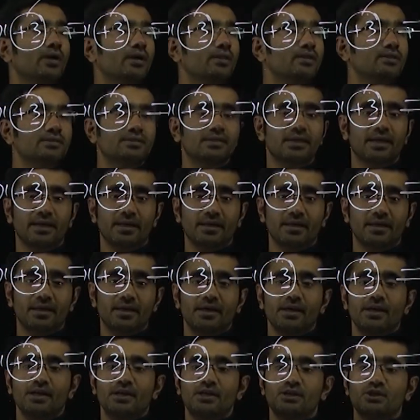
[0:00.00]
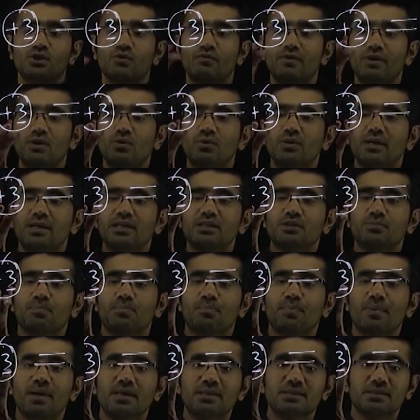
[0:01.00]
other side. So we know that it's
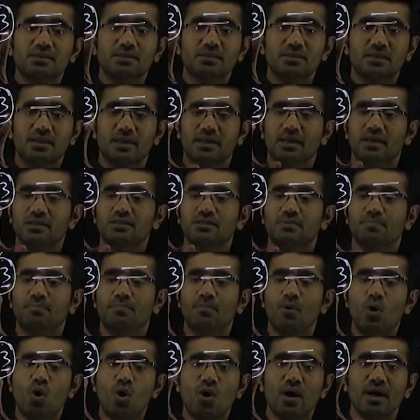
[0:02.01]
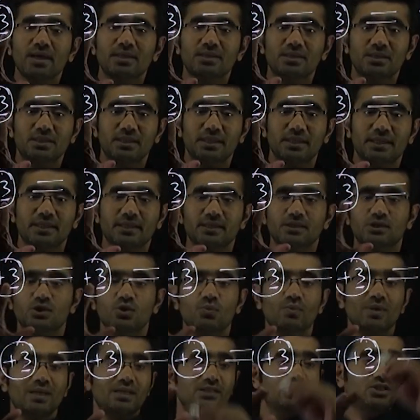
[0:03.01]
plus 3, it's boy 3.
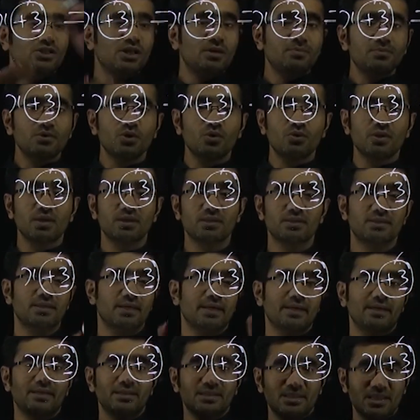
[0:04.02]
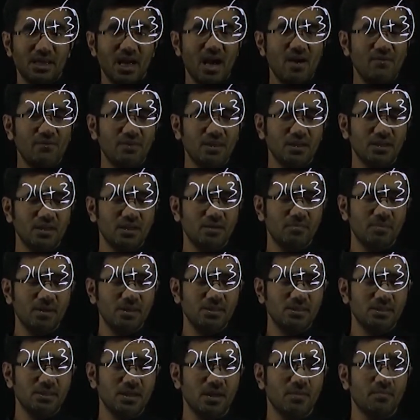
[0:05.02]
So when it jumps on the other side, see everything
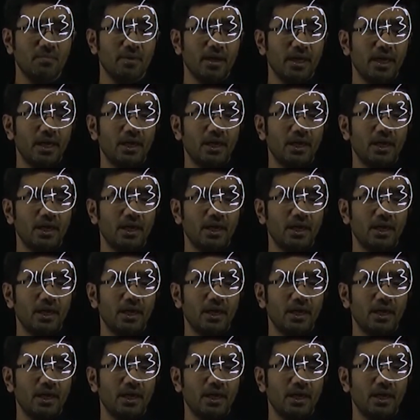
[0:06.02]
remains same.